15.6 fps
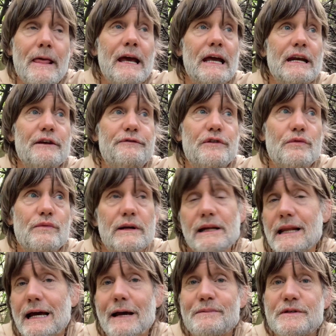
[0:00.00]
And if you
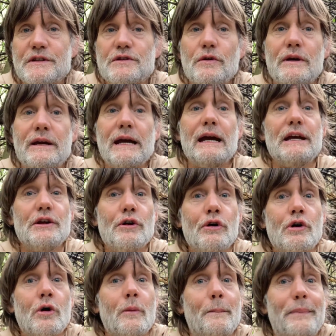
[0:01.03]
relapse, it's okay. You
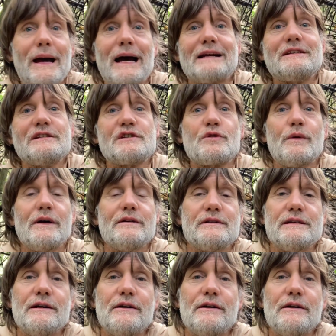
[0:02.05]
don't go back to square